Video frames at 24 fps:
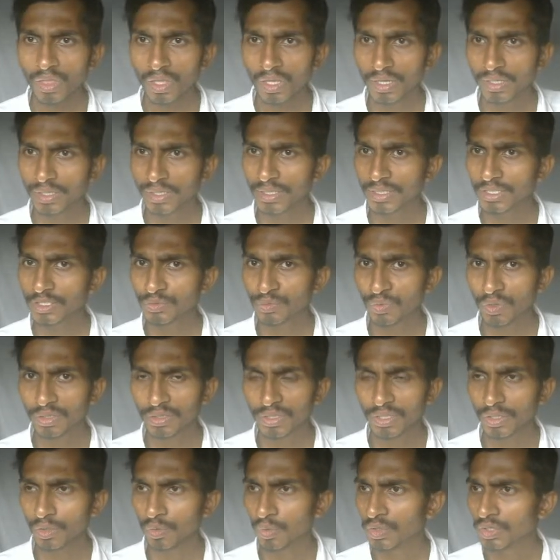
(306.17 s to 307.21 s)
and that is for
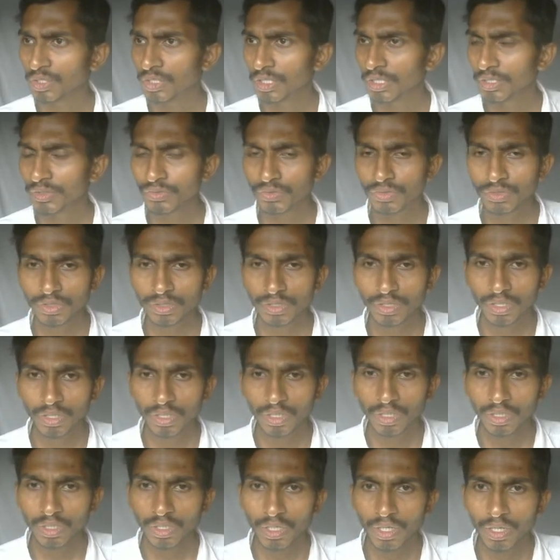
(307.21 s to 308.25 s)
the Node.js.
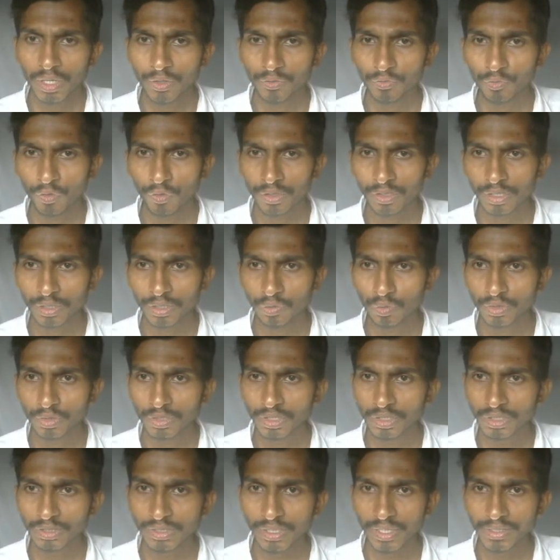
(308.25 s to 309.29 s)
And for the
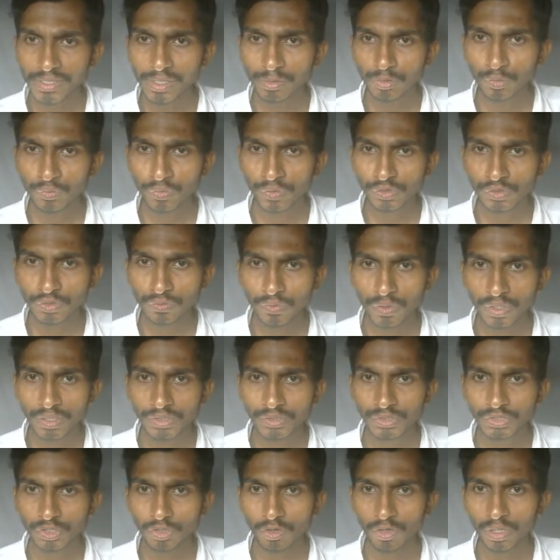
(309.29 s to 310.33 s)
Node.js, I have to first of all
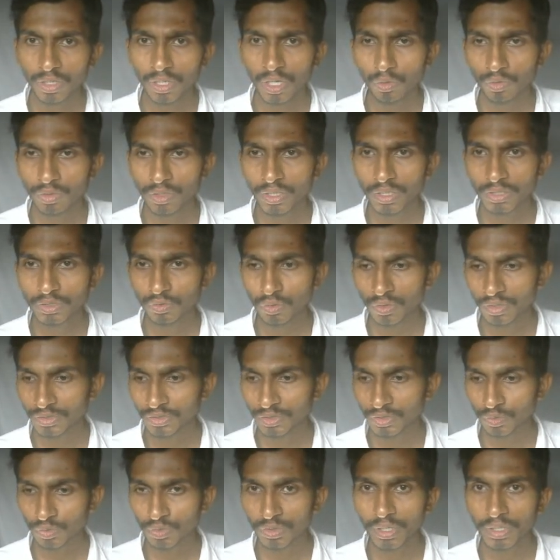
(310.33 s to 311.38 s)
install Cloudinary. So let's
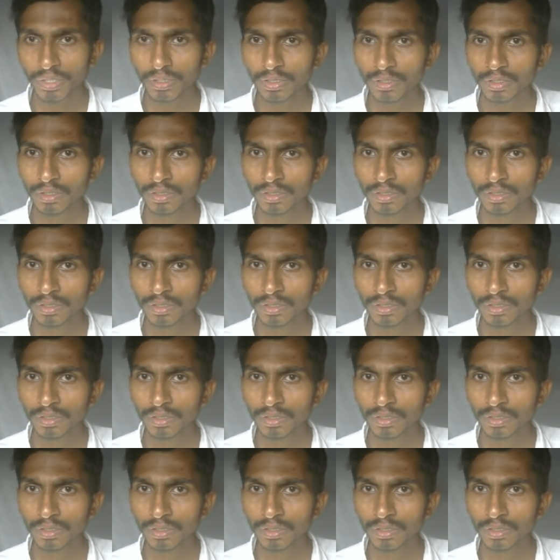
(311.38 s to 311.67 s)
do that.